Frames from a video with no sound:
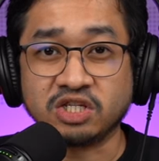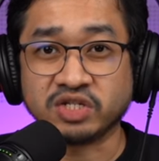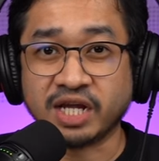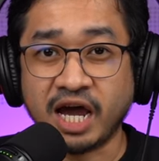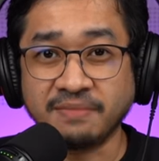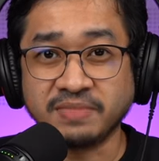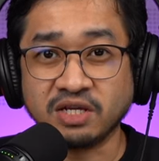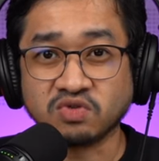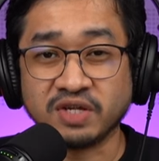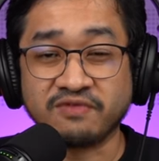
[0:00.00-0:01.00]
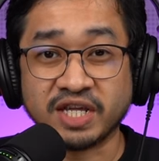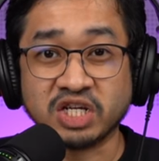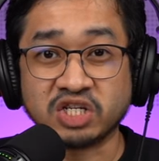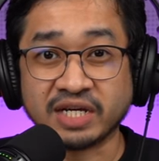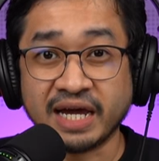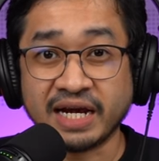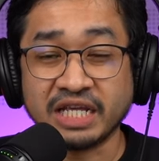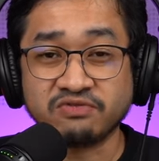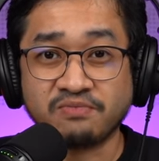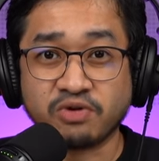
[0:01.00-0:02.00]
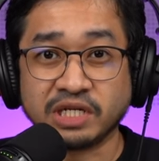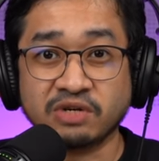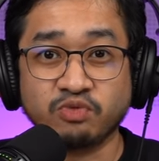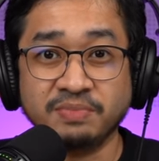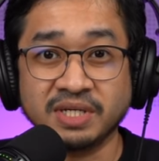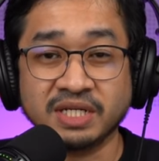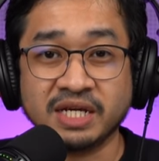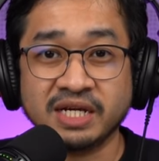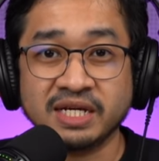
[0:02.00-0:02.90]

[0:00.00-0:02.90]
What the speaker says: issued an update to its vaccination guidelines for pregnant women.